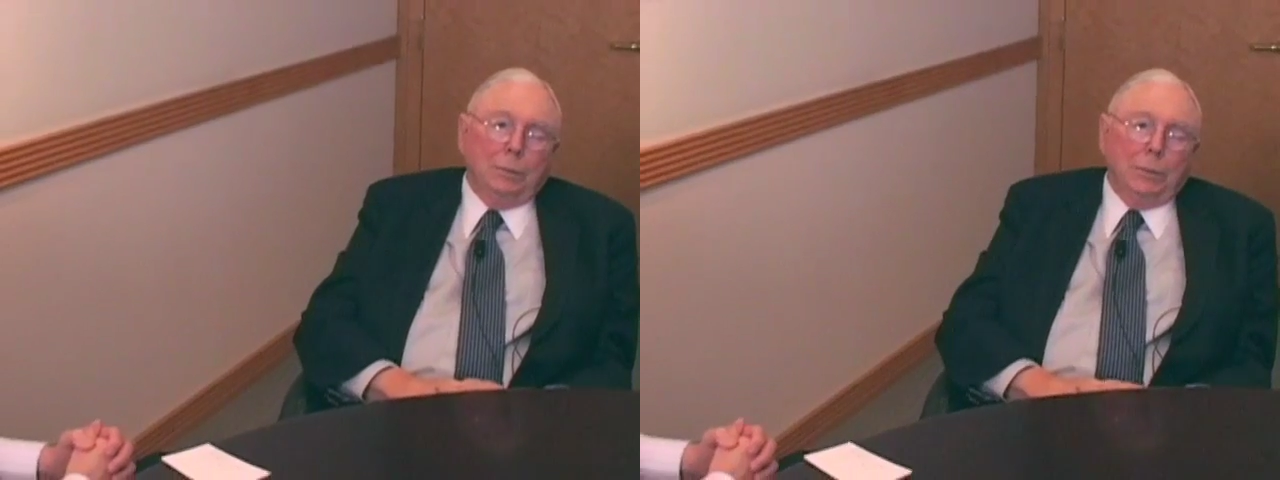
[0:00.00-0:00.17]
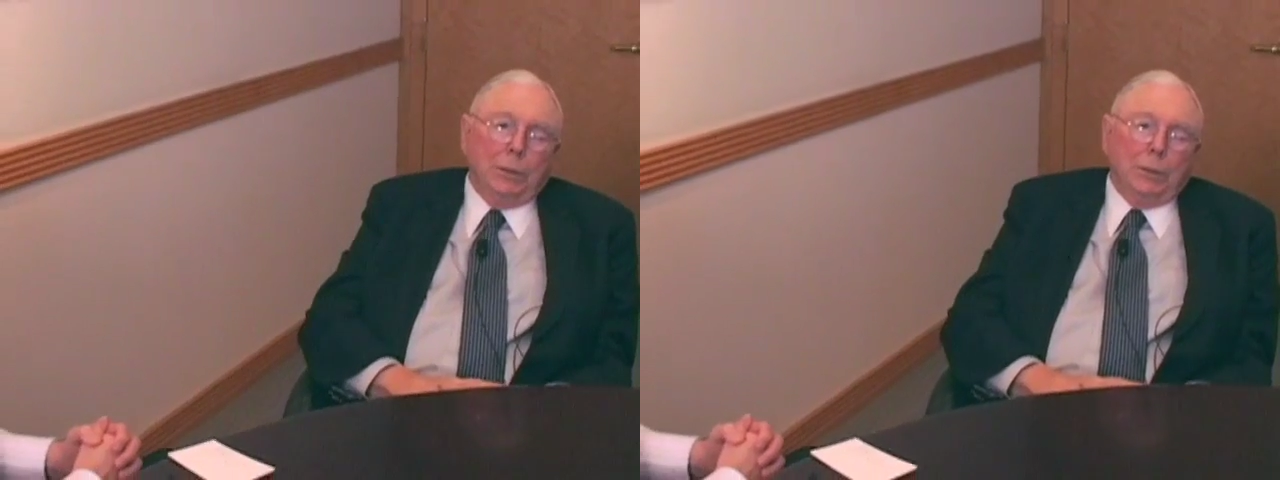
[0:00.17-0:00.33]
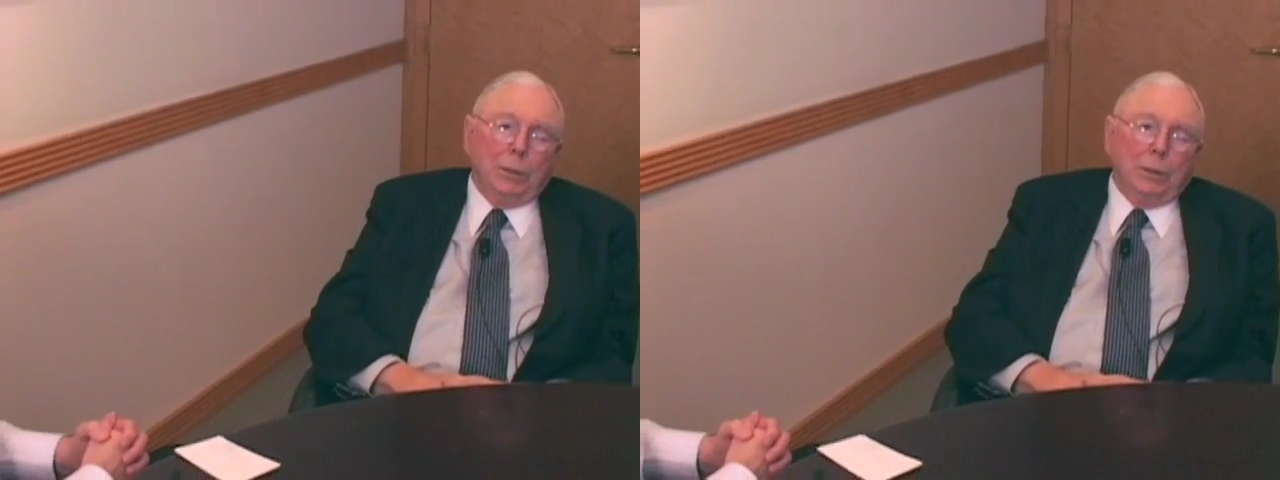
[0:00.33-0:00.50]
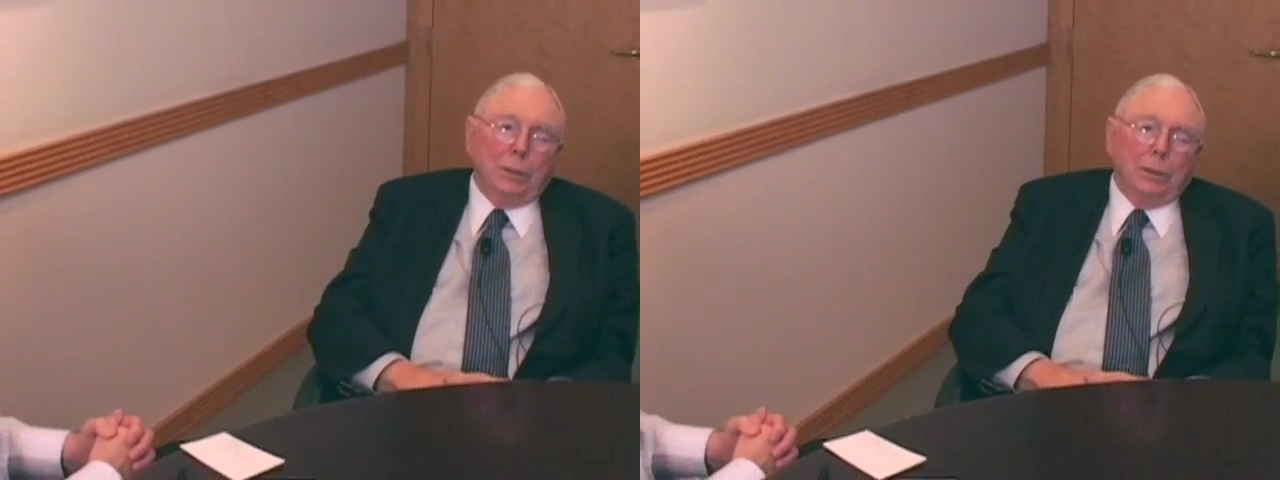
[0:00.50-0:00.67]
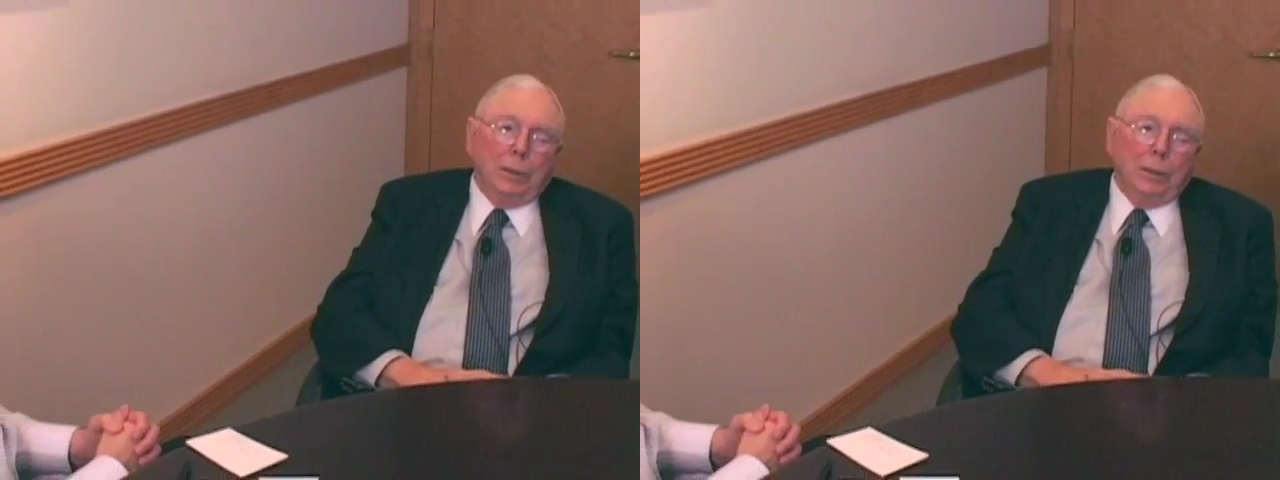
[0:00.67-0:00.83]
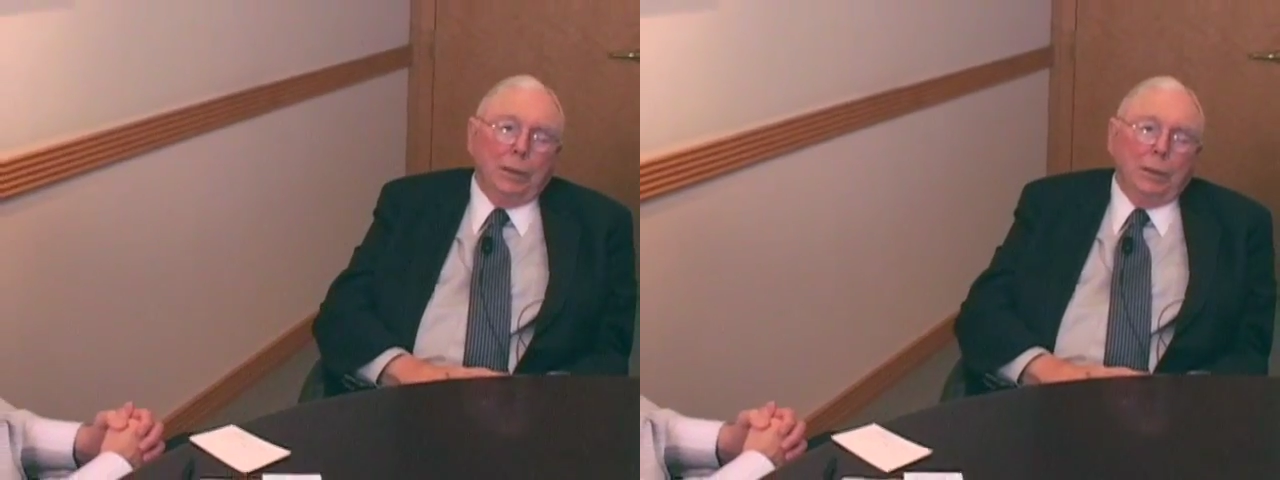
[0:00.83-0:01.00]
but
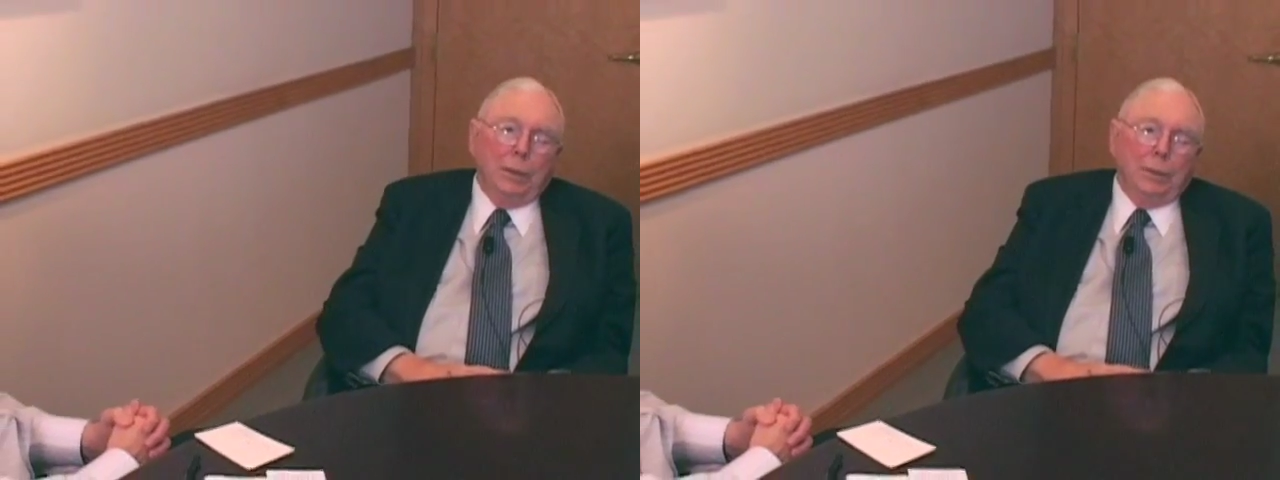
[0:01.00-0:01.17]
the